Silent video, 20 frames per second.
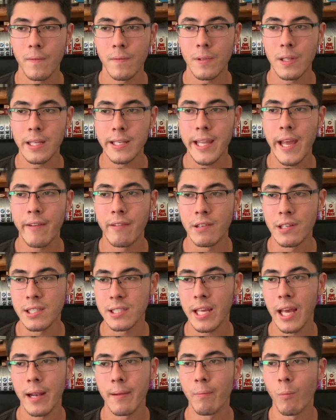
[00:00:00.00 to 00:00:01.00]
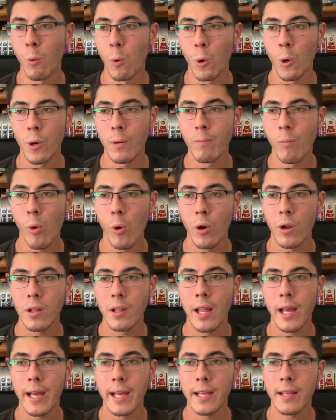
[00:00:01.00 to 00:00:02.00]
Endeavor is getting more and more
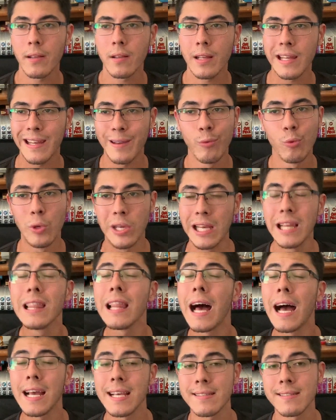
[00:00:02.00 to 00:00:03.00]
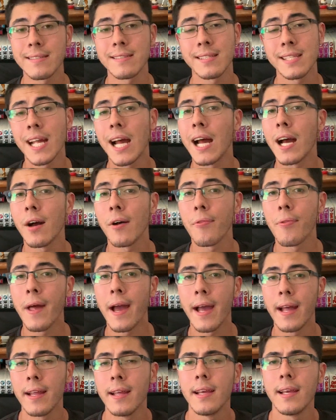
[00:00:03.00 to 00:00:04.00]
like, he realizes now
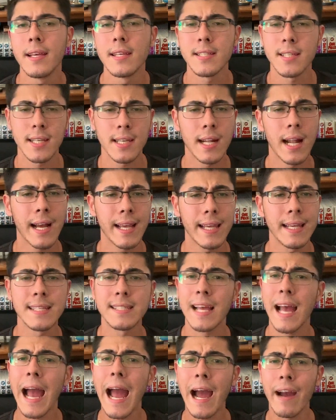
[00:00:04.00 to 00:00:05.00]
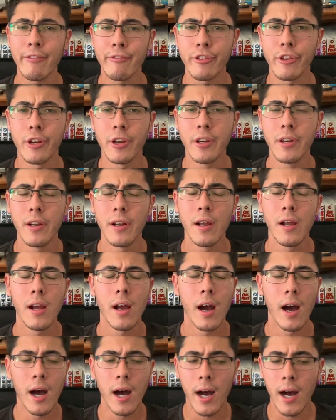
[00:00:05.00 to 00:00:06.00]
that Shigaraki is after
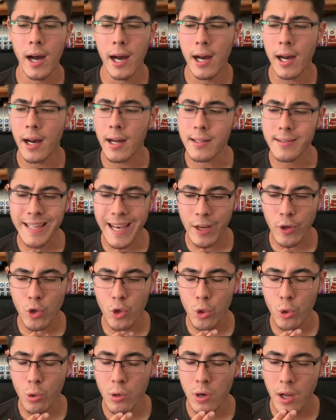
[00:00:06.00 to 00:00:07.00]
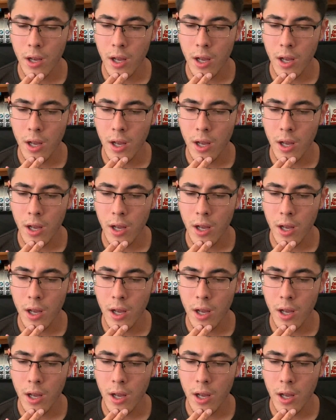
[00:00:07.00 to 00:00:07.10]
Deku.